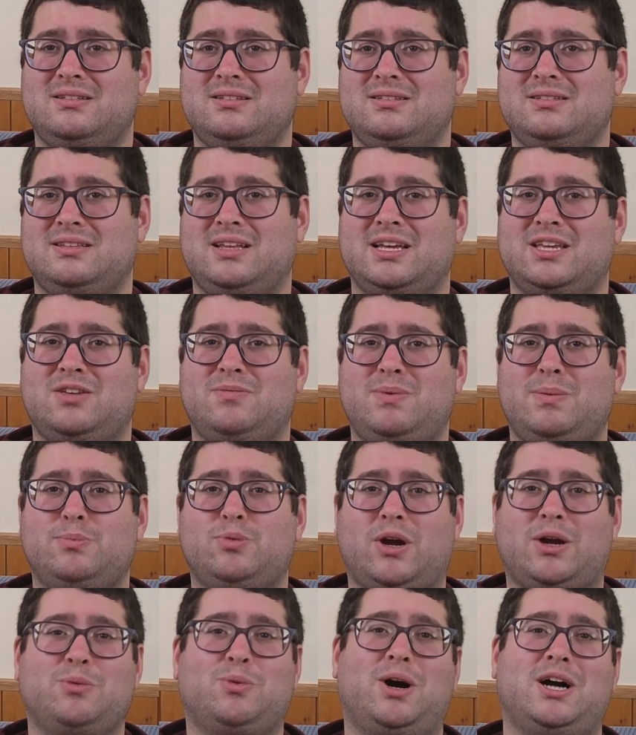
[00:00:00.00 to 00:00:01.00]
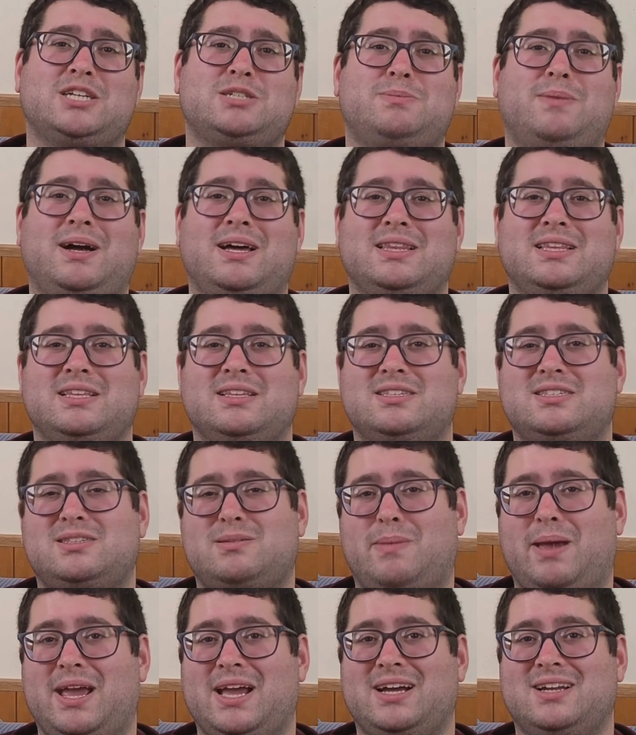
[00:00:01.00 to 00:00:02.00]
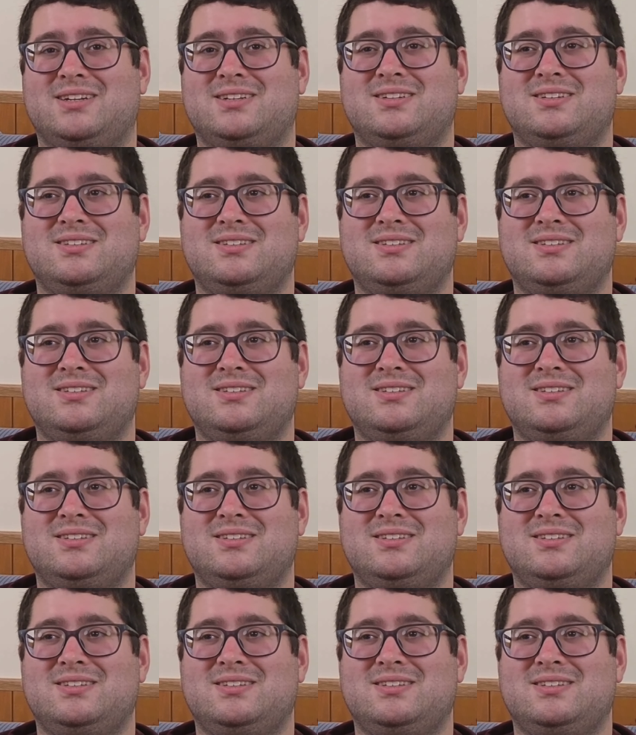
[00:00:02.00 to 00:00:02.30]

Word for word: like you've been brainwashed by this man